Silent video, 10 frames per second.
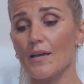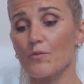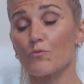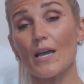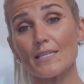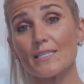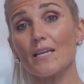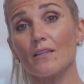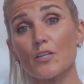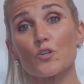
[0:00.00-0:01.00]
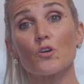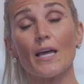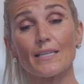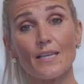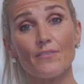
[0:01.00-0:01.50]
resting electrical
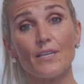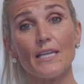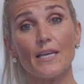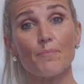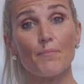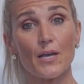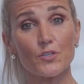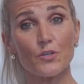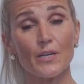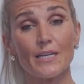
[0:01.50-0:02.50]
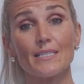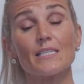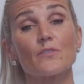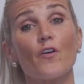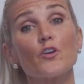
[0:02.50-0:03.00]
activity in a muscle, in a
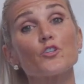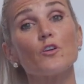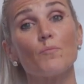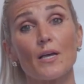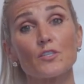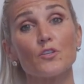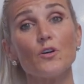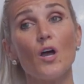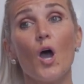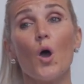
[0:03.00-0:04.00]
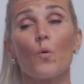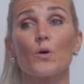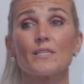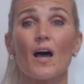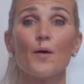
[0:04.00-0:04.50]
dysfunctional muscle,
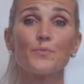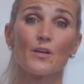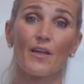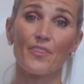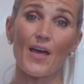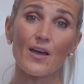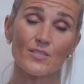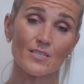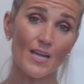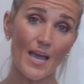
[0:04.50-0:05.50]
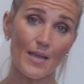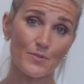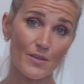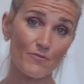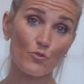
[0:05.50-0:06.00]
was up to 1,000
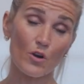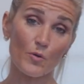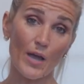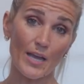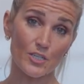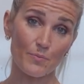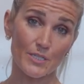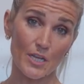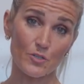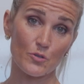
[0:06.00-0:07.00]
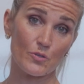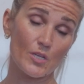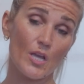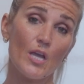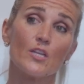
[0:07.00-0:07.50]
times of normal action
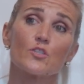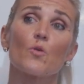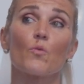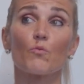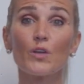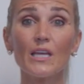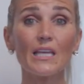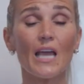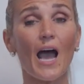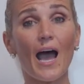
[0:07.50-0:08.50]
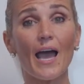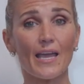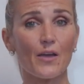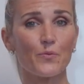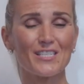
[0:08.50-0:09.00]
potentials. So really high.
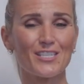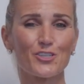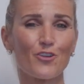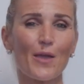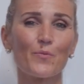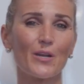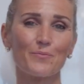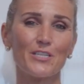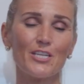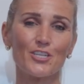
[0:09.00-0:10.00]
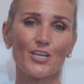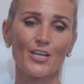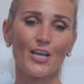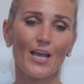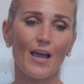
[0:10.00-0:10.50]
I always describe it when I'm
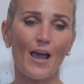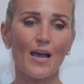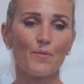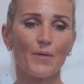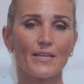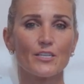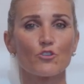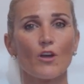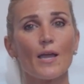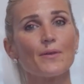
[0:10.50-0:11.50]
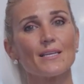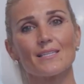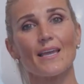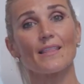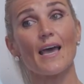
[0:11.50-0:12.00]
teaching, I describe it as
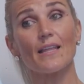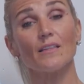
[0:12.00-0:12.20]
like that